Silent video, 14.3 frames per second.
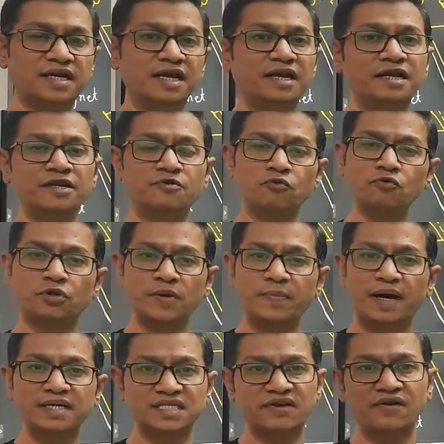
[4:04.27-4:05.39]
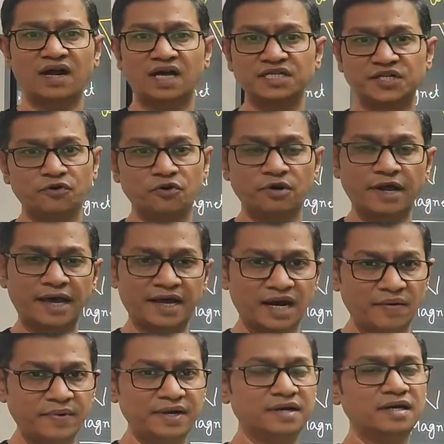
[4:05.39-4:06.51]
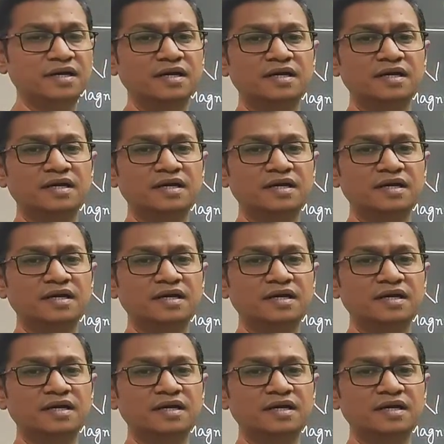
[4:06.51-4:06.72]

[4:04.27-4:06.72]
and in 2-3 marks they will ask you to diagram it,